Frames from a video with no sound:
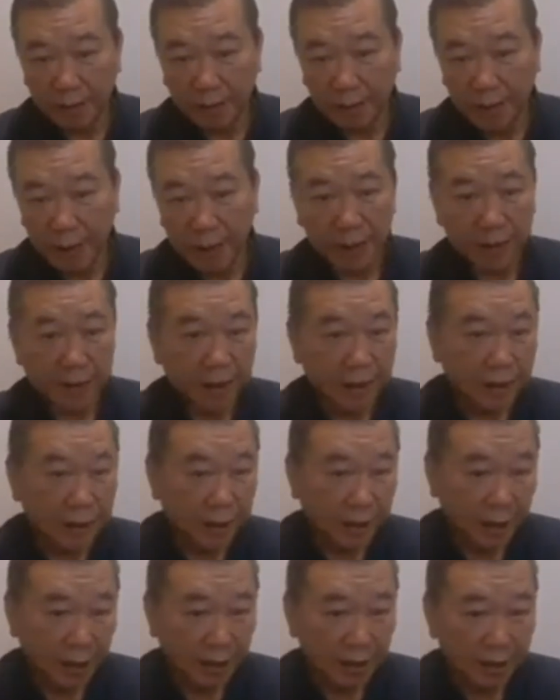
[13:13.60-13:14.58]

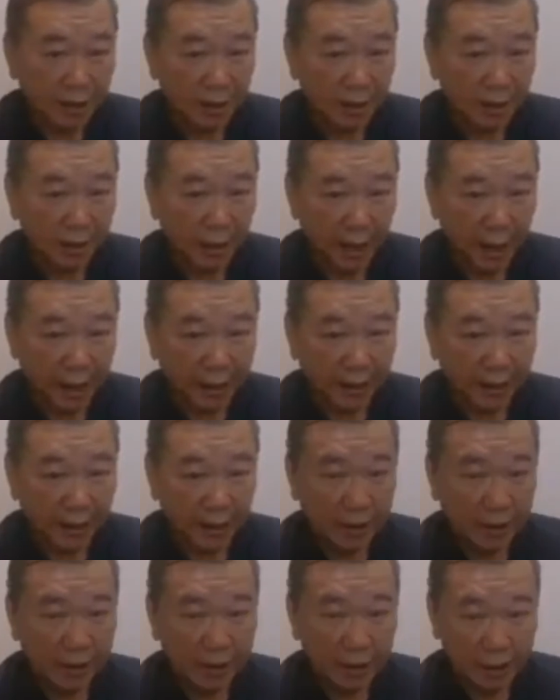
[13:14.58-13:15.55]
RGGL and
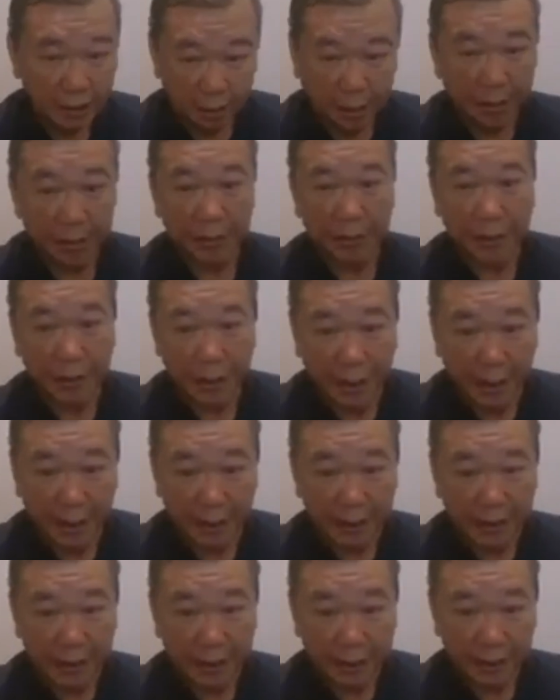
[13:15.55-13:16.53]
spirulina,
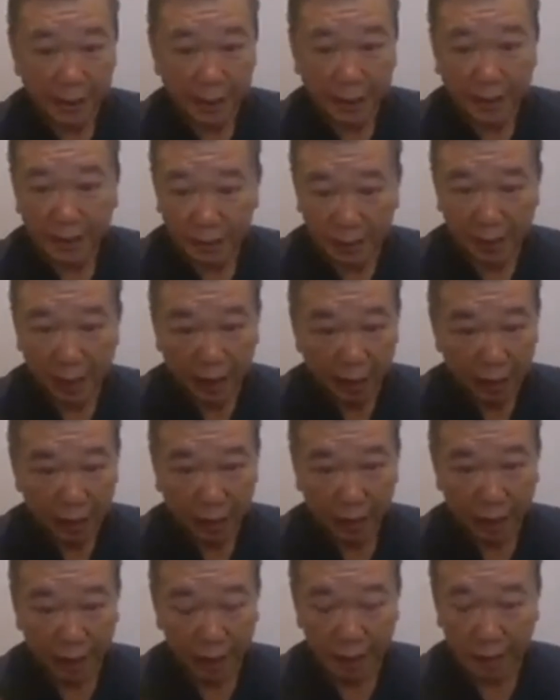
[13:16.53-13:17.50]

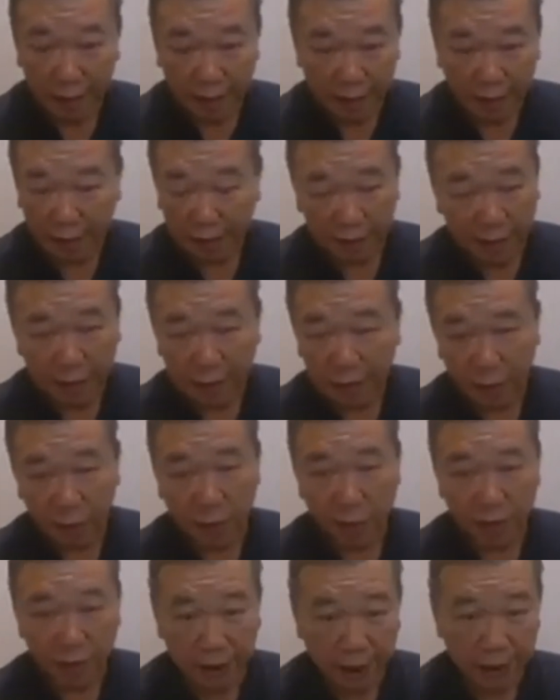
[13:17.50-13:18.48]
and they test on
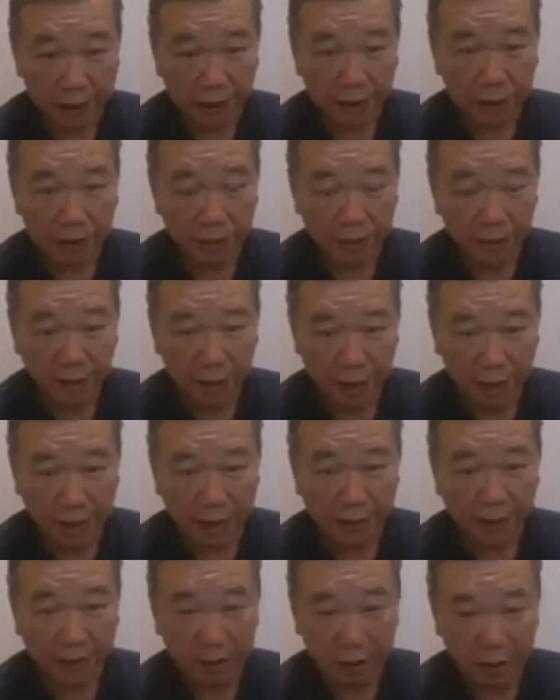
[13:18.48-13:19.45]
one case,
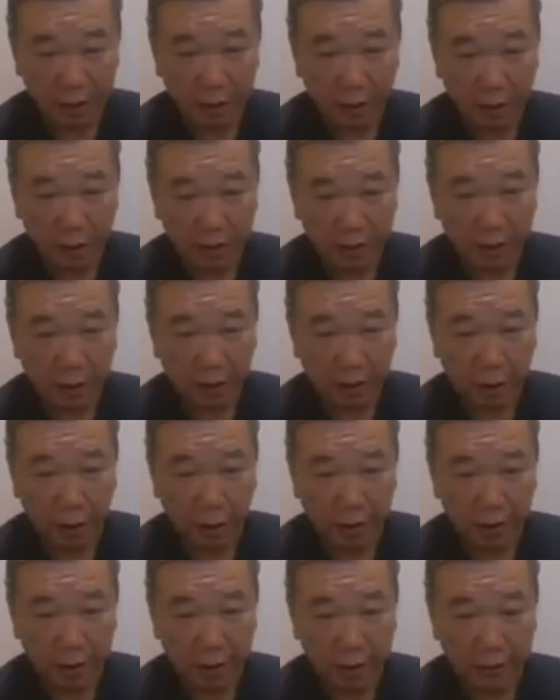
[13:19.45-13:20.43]
they test on
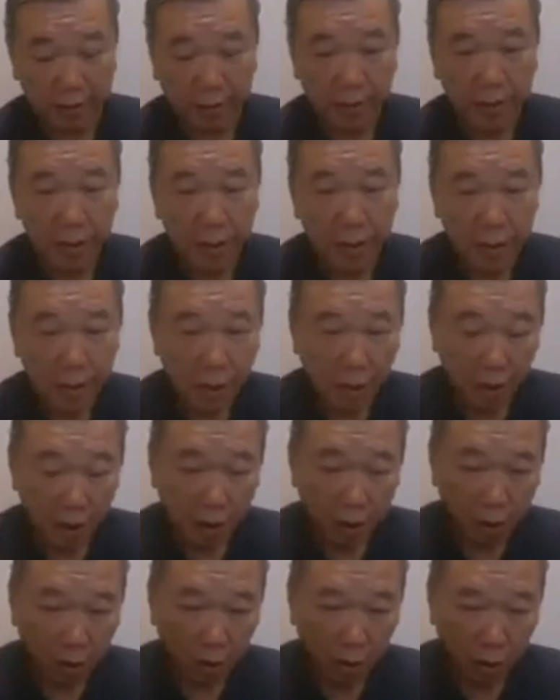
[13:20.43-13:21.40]
one case,
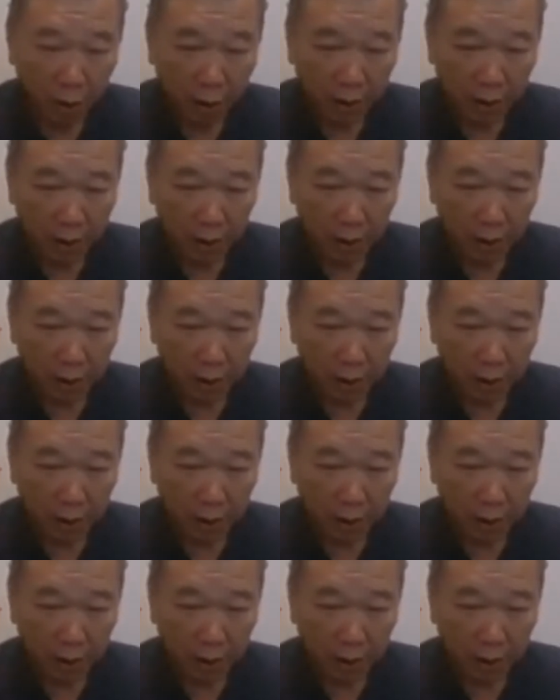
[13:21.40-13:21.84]
one